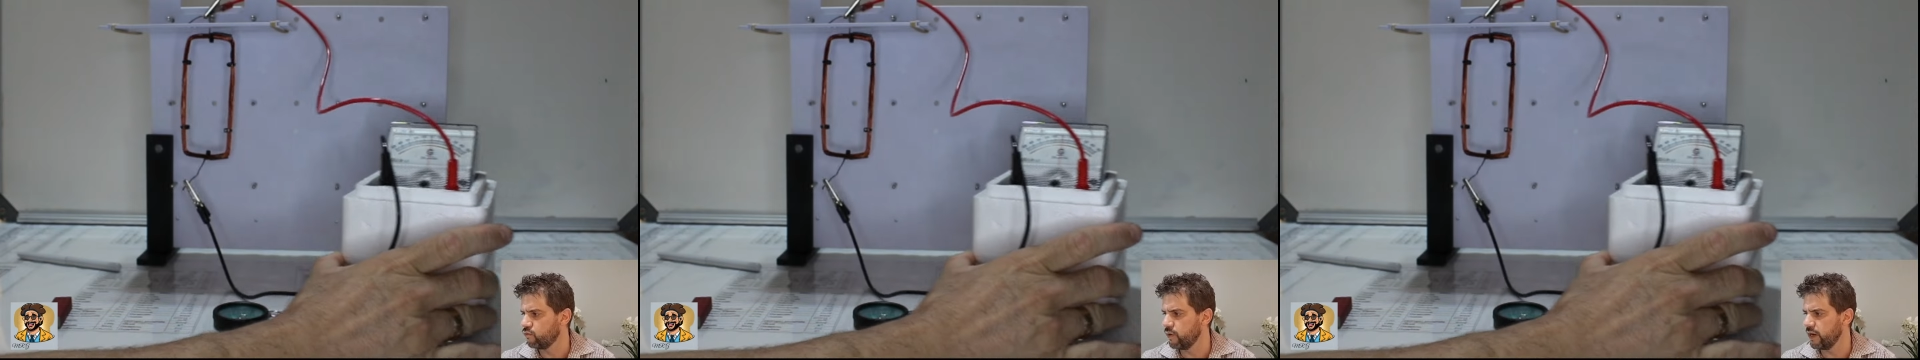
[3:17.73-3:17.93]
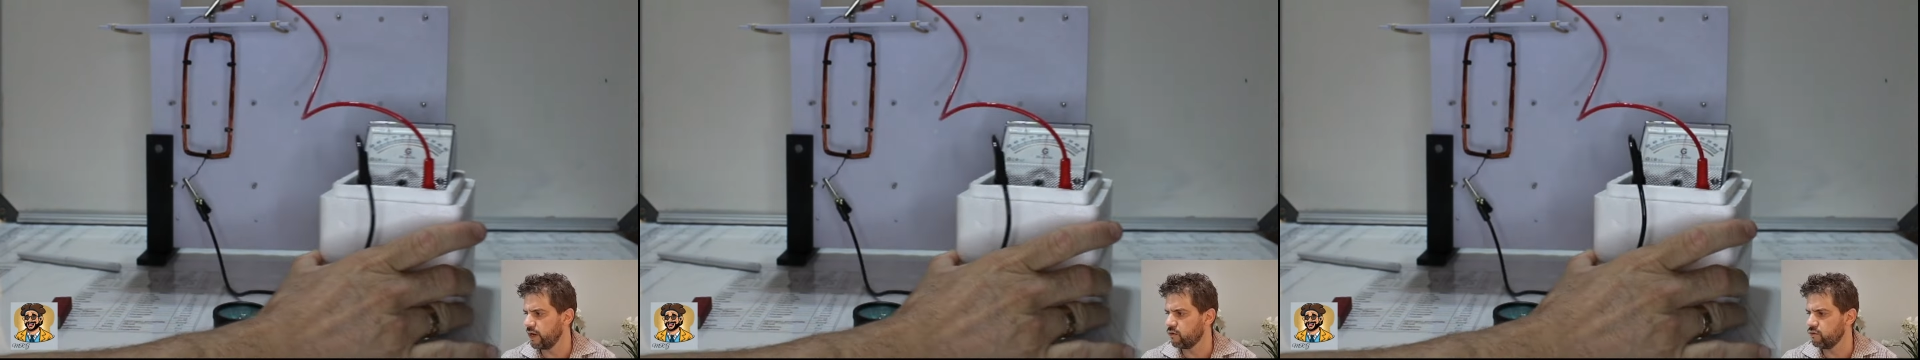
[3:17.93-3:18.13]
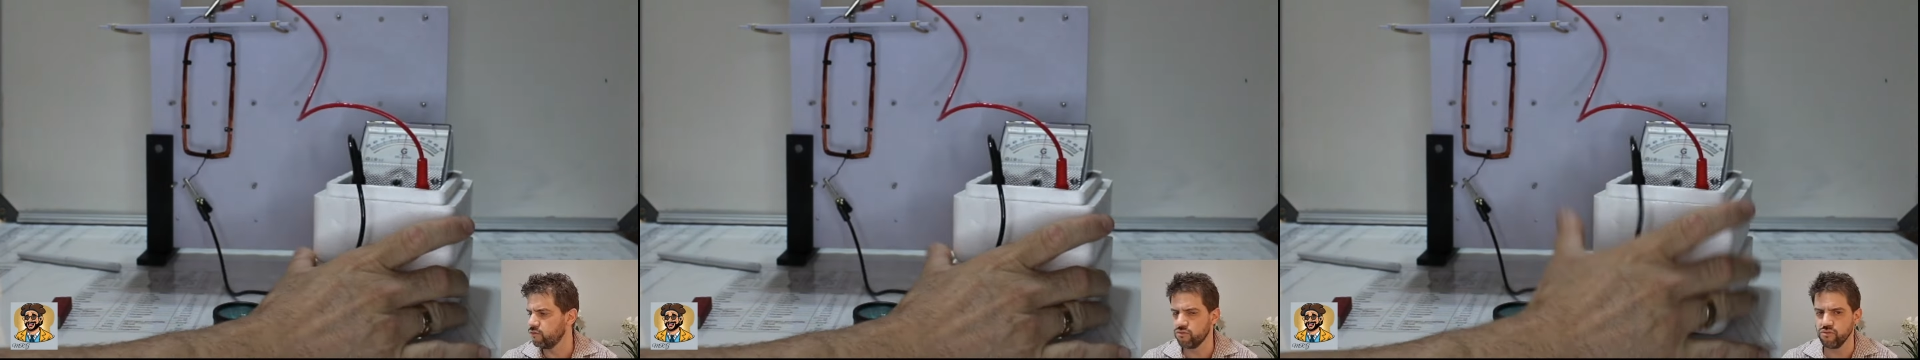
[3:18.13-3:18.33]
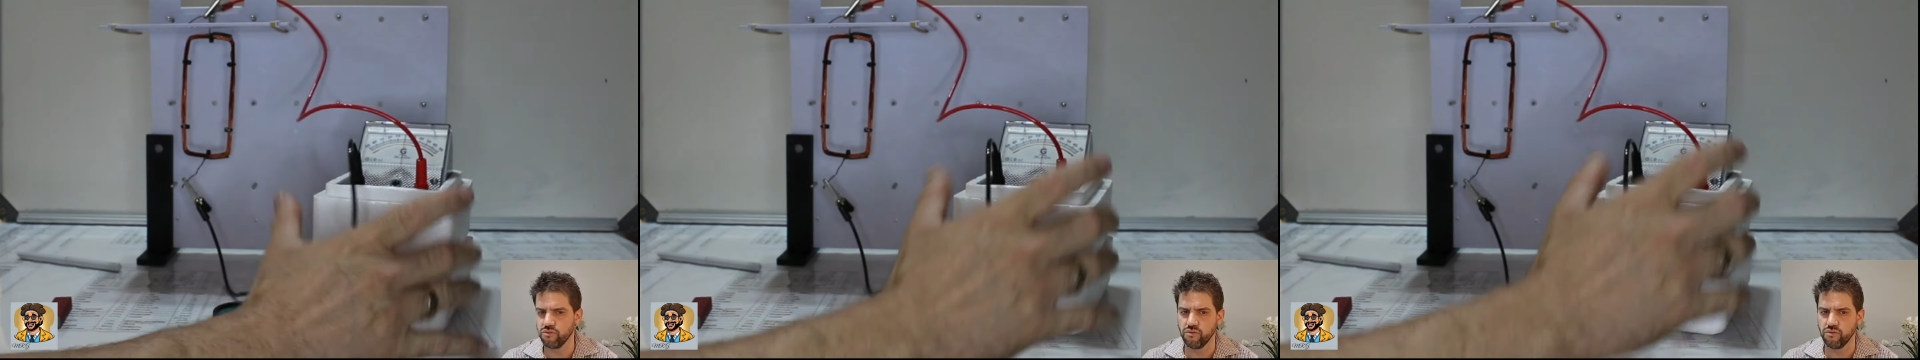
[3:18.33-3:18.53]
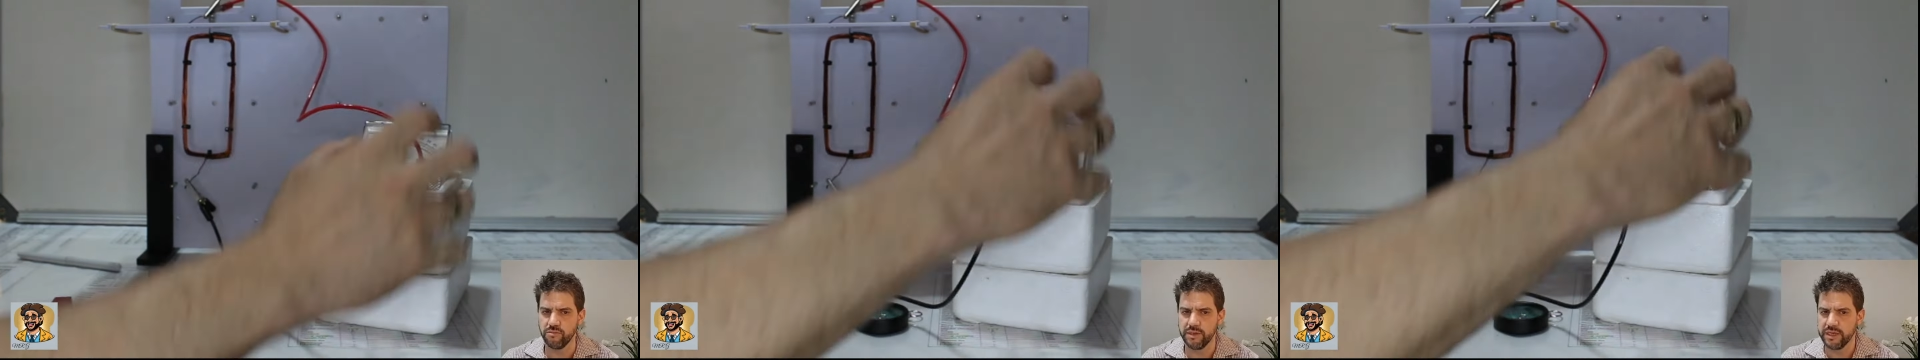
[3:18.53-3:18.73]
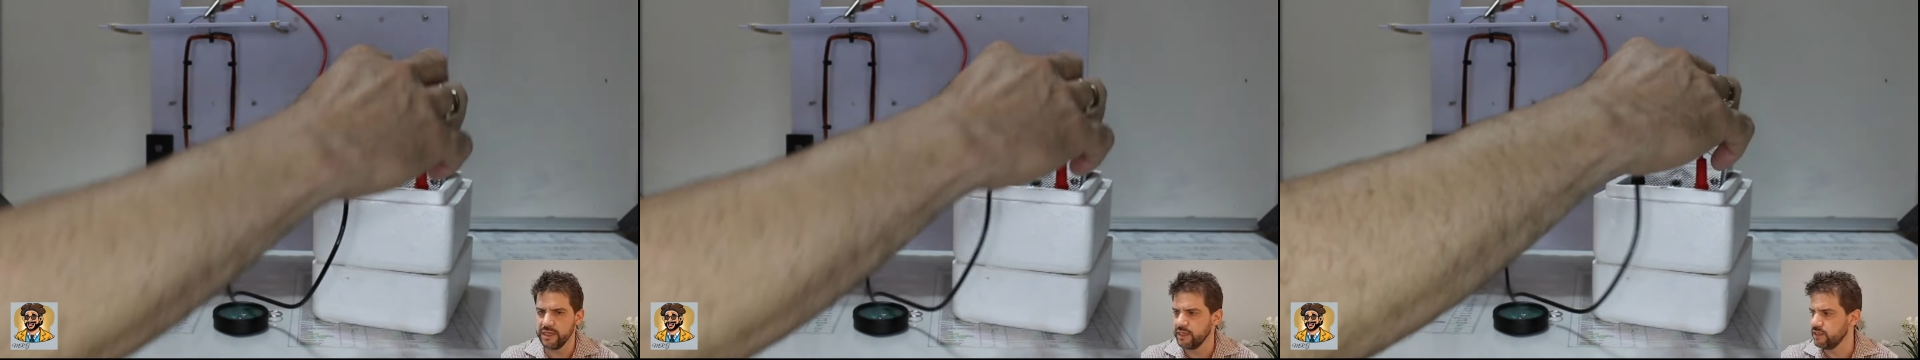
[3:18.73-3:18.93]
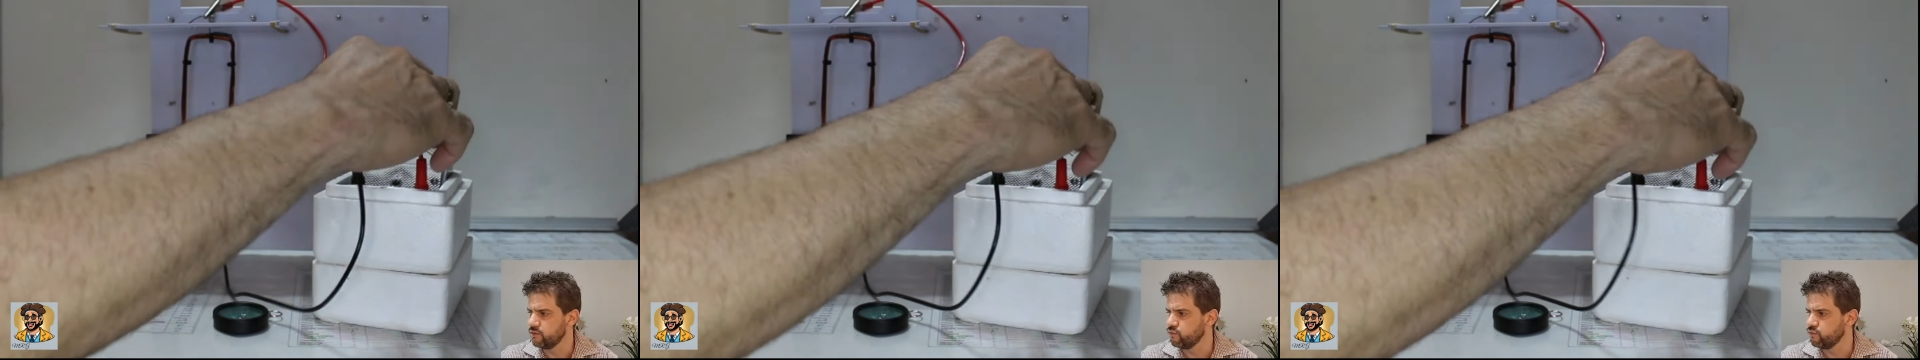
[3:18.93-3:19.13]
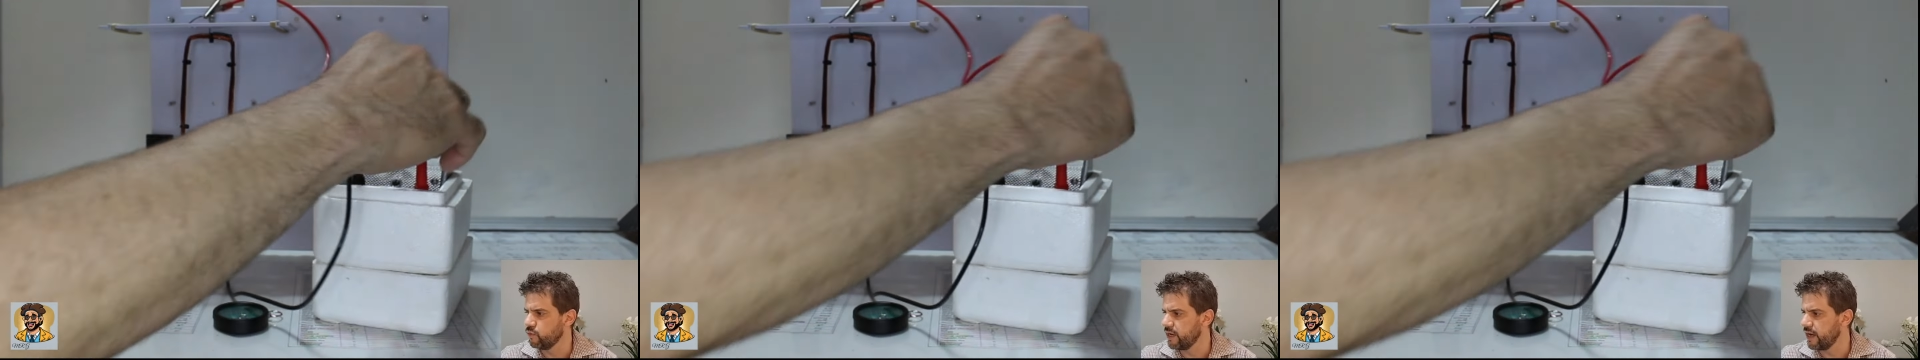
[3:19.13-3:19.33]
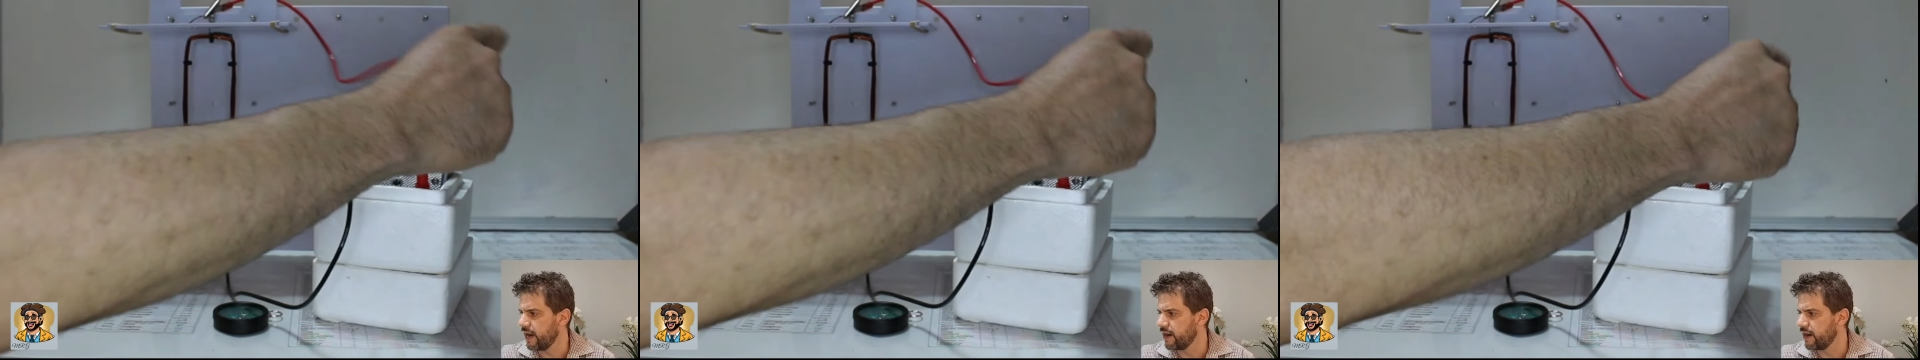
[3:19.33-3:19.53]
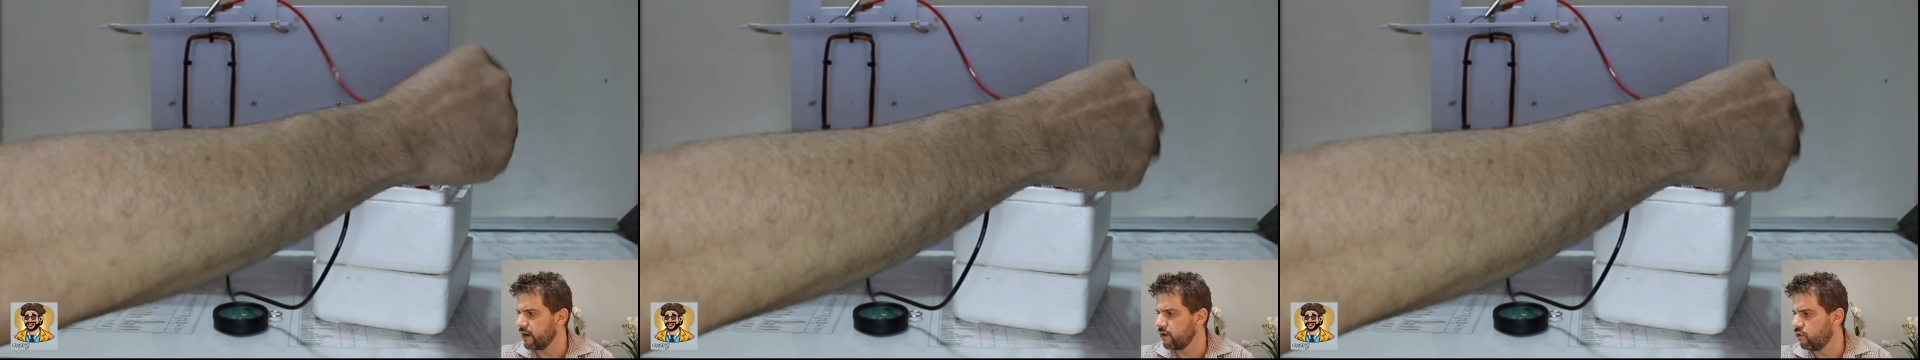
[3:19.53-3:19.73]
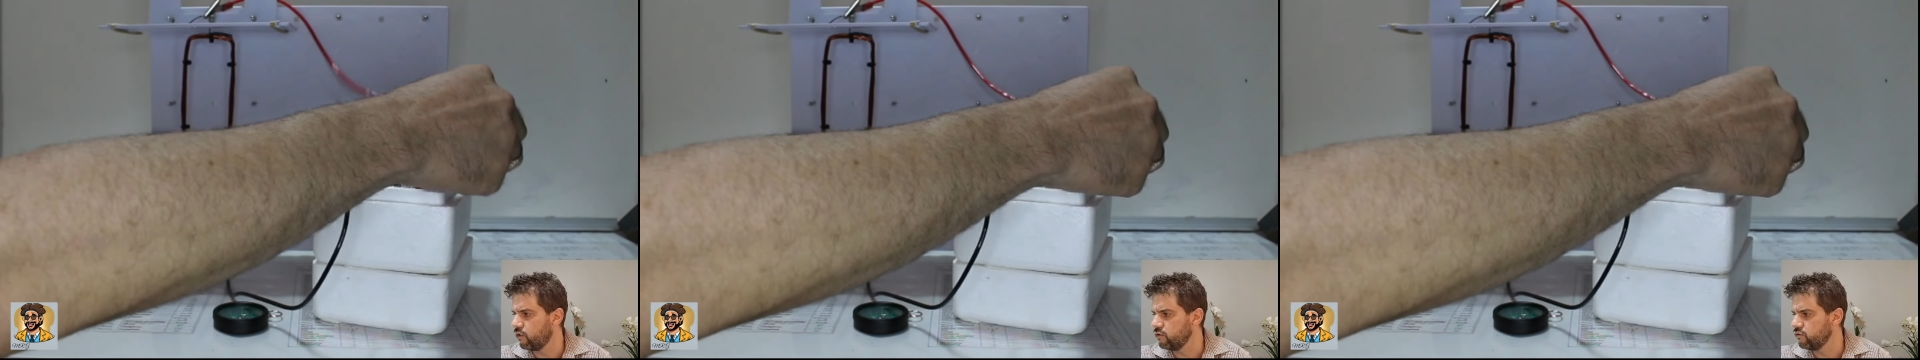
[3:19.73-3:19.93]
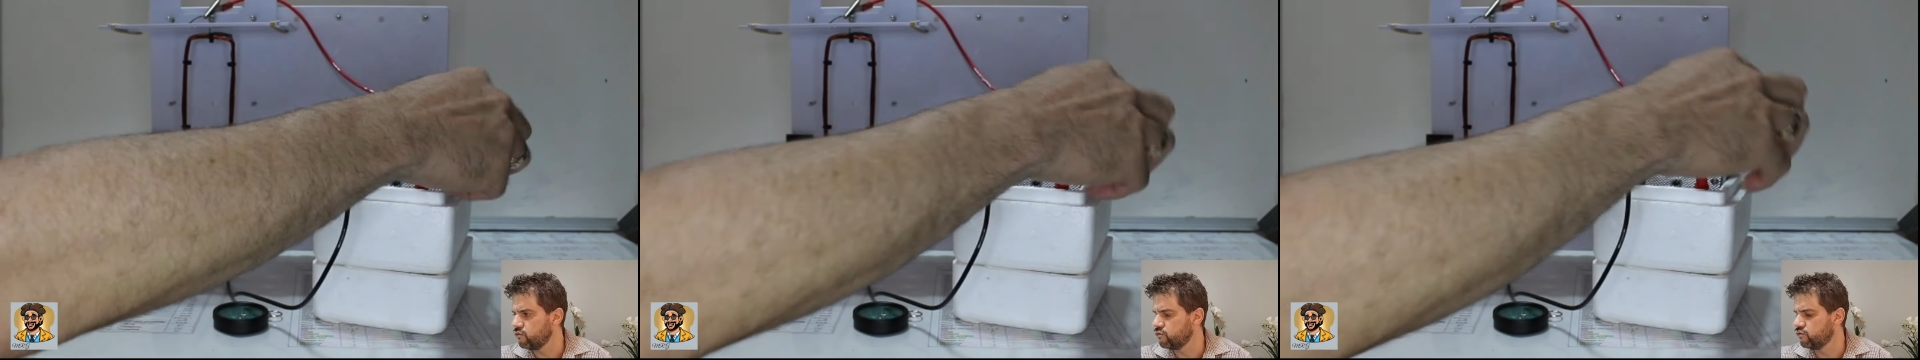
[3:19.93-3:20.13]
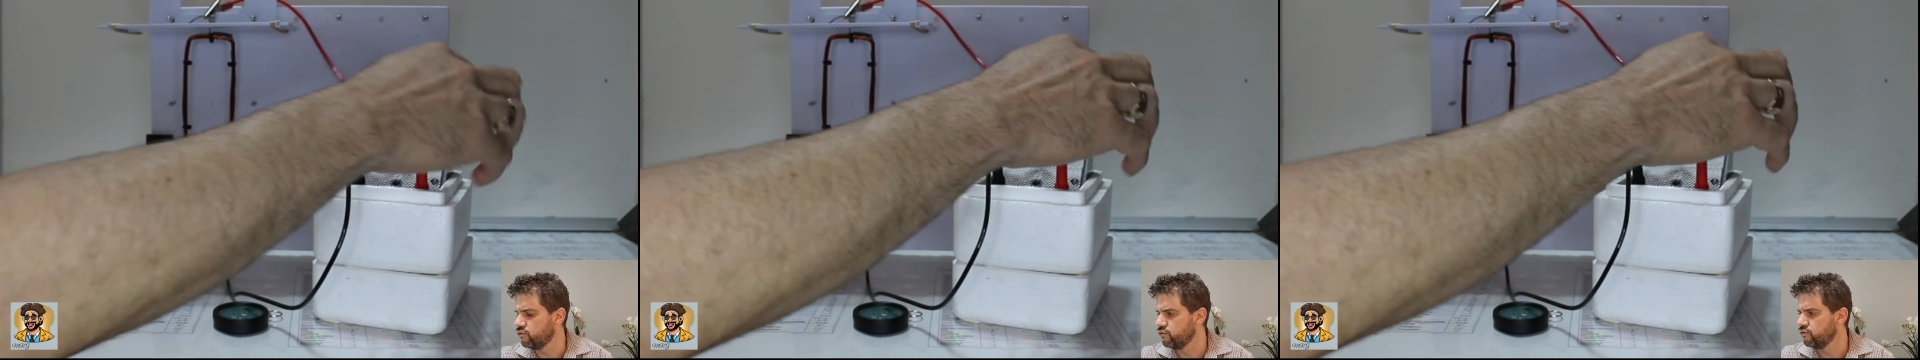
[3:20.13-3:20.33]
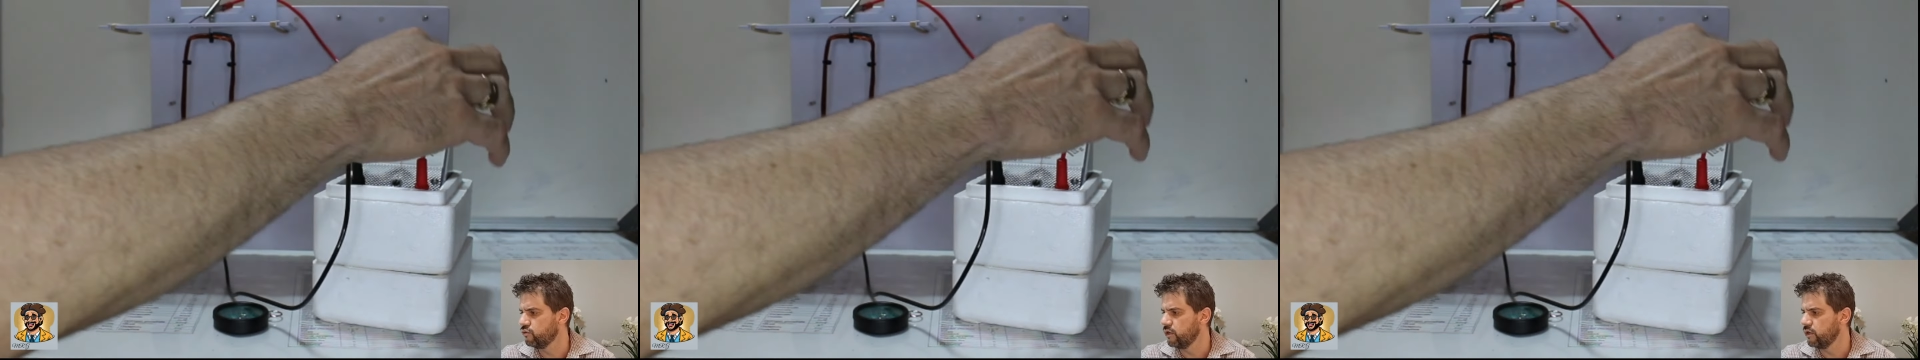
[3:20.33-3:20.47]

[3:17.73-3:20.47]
are going to do is we are going to